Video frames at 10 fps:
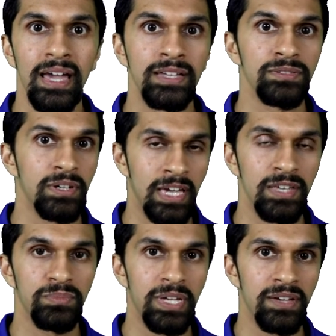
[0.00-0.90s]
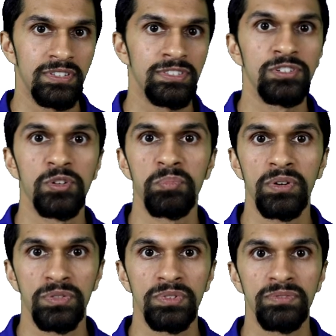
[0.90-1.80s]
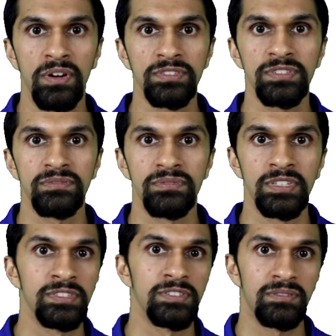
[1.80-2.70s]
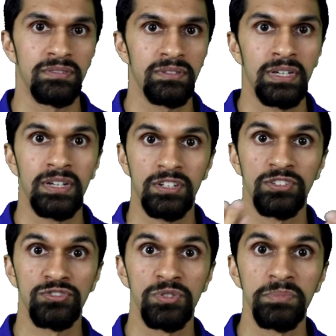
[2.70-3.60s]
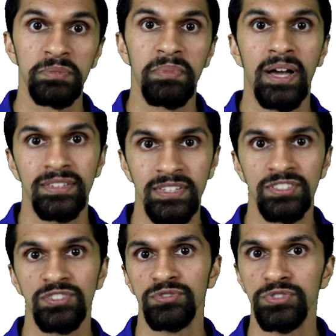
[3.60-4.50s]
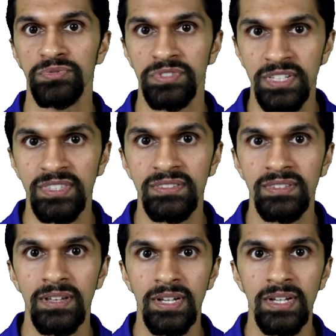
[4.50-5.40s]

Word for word: And again, we have 0.3 volts is consumed by the solution resistance,